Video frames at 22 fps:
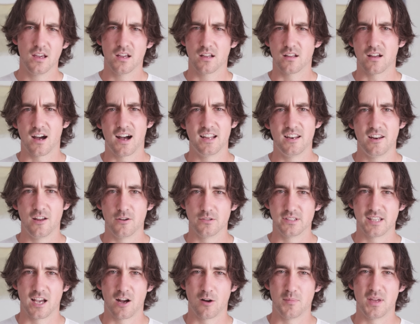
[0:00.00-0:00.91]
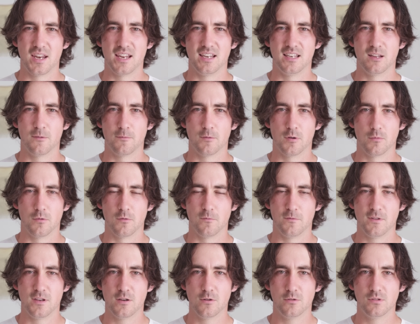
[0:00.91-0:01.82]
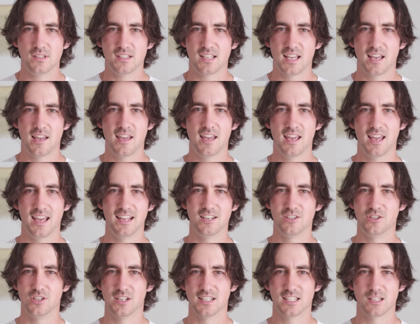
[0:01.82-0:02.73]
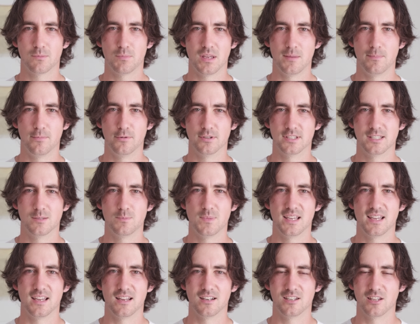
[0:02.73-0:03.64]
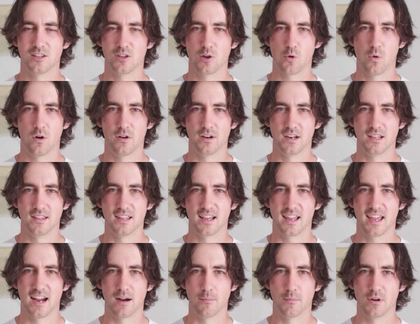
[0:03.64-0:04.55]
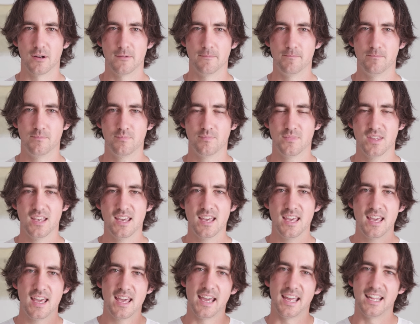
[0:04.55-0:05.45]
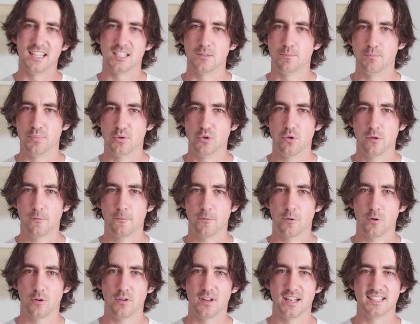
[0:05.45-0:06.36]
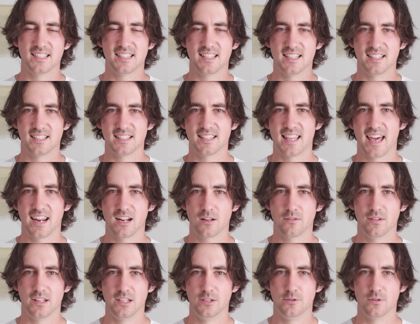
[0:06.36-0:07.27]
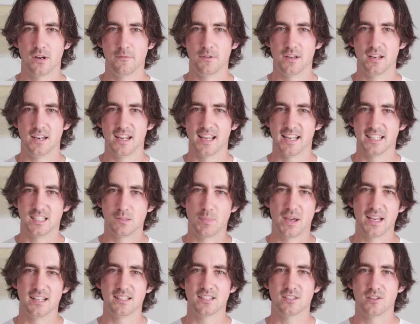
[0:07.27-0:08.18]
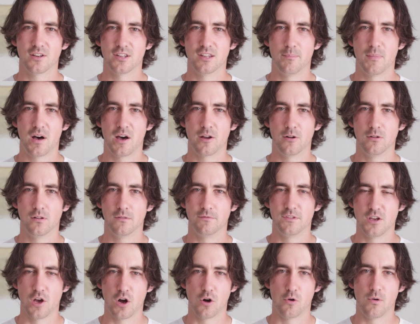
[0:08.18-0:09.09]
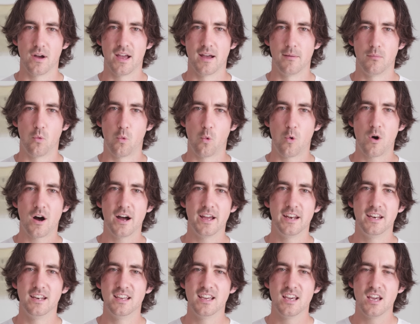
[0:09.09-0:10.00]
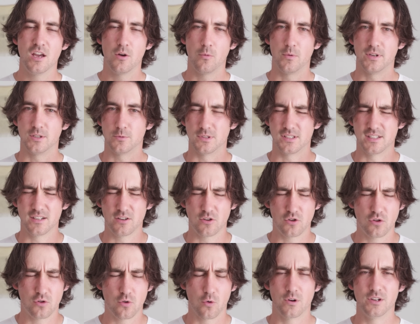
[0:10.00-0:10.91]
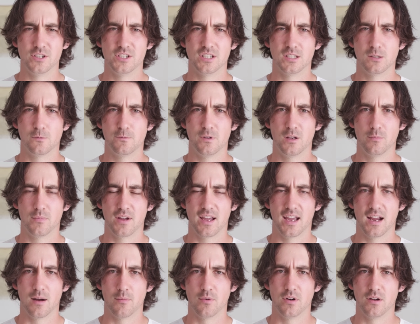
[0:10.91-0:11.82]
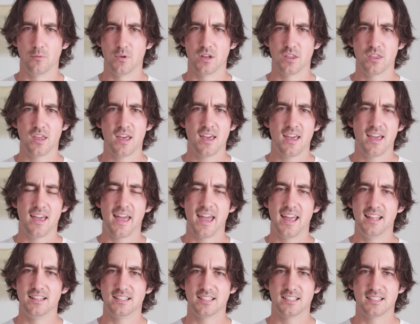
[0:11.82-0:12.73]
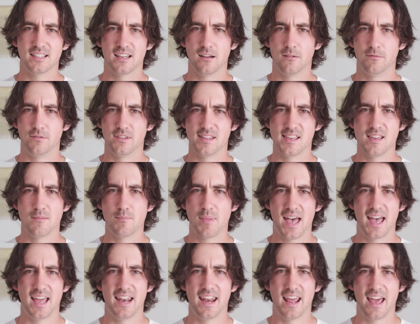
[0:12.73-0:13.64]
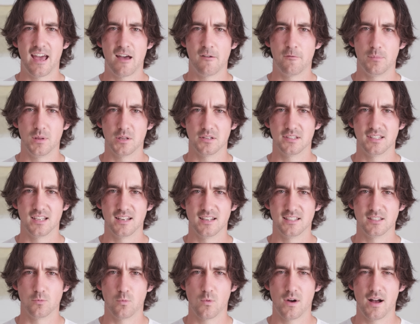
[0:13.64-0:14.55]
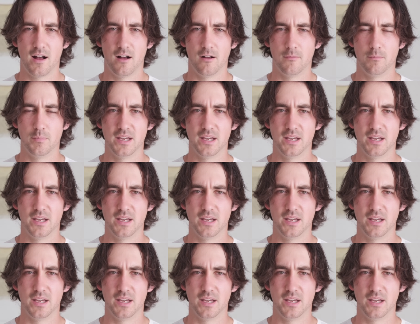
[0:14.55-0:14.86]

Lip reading: God knows how many different reviews and just people speaking to the quality of the camera. It's beautiful, it's aesthetically driven, it's based on the model of the OM-1, which was a gorgeous film camera with hints of the Pen F built in as well.